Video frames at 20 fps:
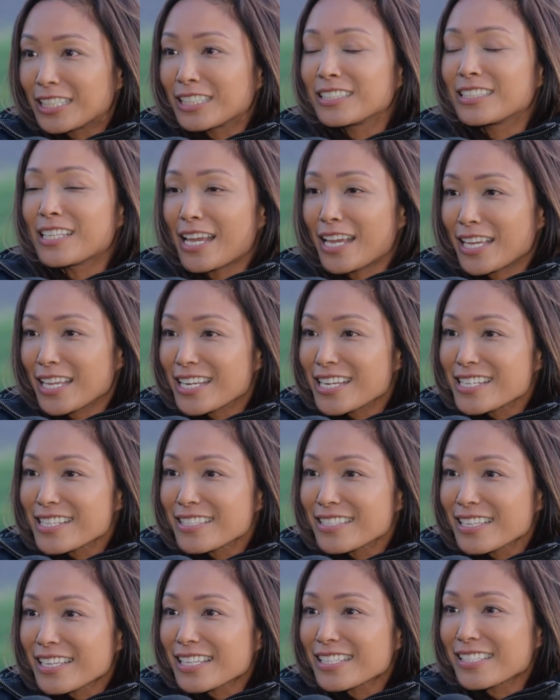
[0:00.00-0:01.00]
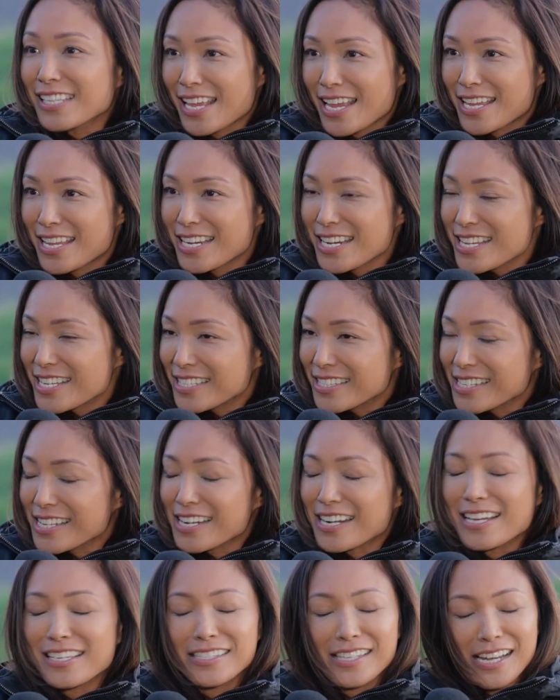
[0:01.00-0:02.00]
take it easy.
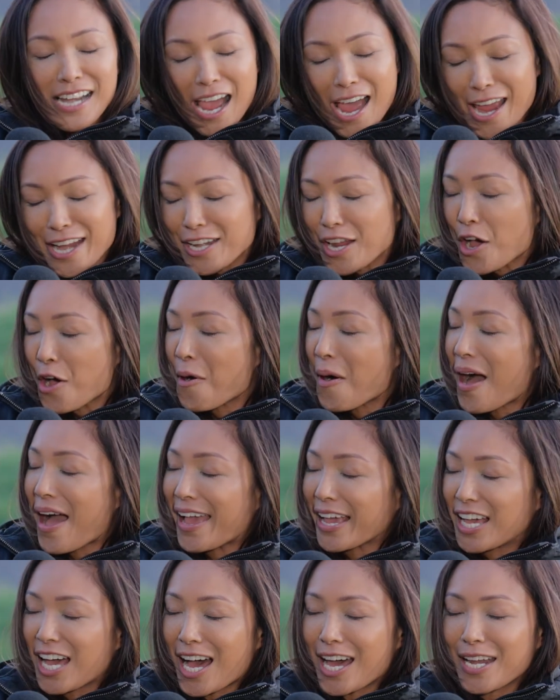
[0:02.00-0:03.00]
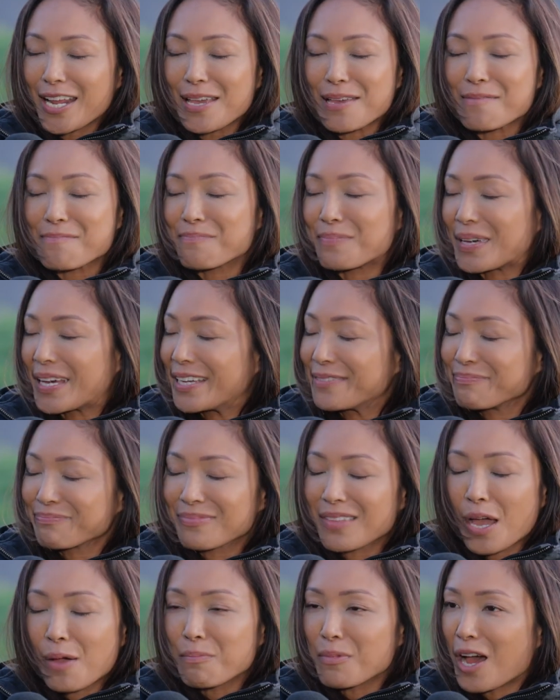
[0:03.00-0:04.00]
And I said, I know, I got it, but
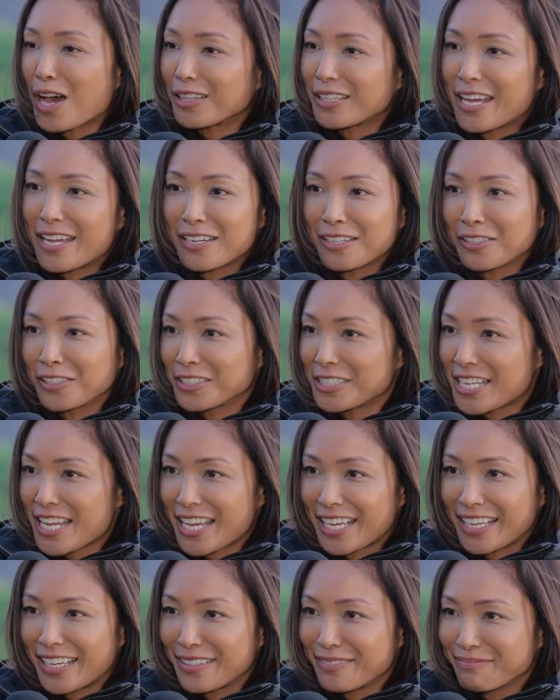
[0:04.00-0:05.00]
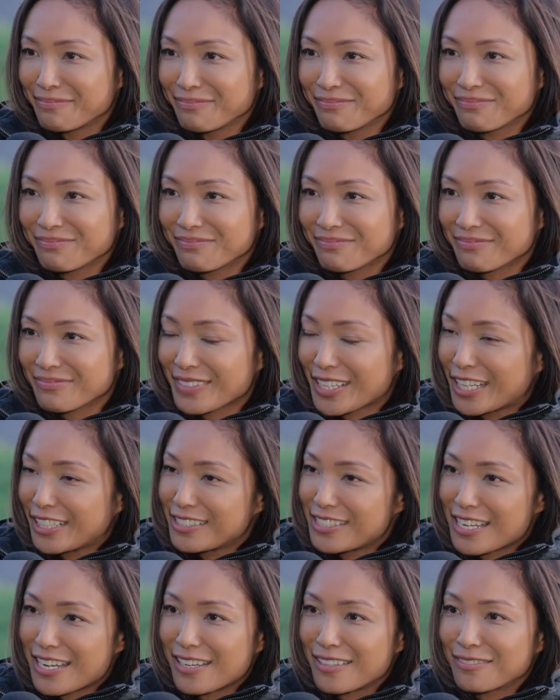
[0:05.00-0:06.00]
I'm not letting her take it.
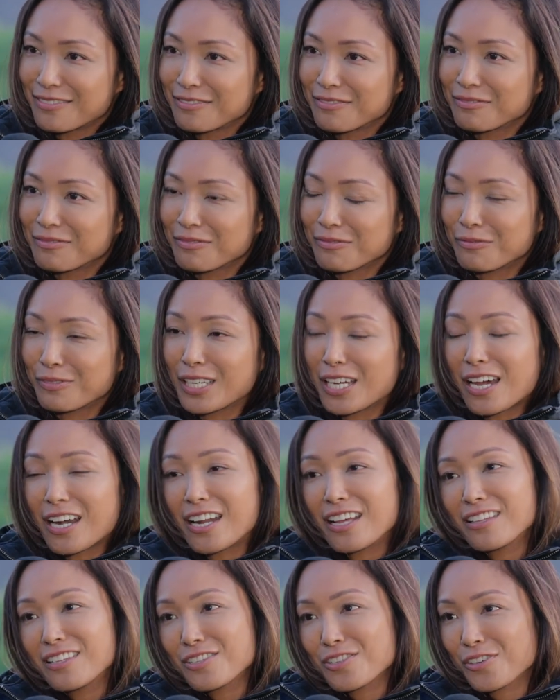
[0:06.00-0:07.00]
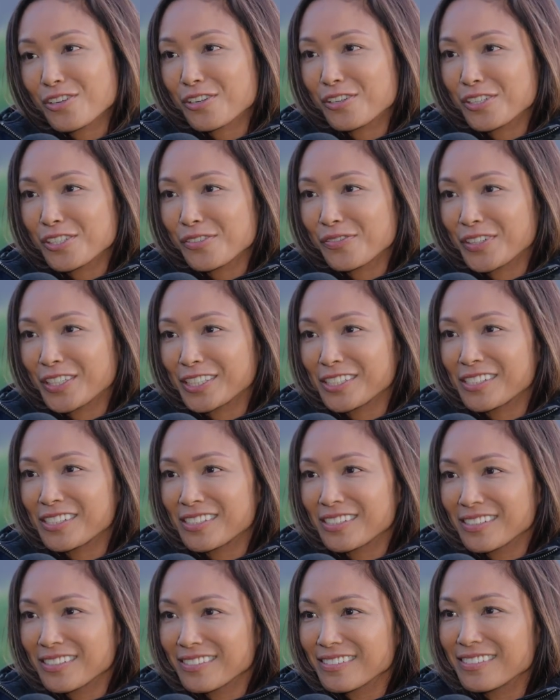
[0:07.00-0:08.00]
And we got out of the short course
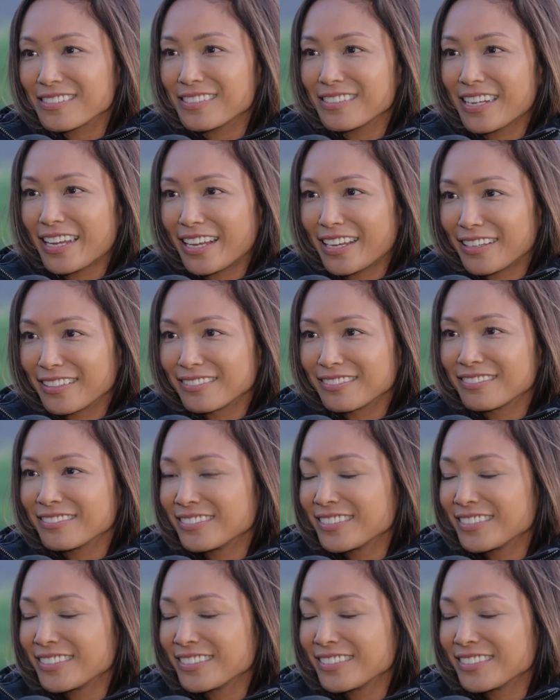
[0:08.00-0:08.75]
first. And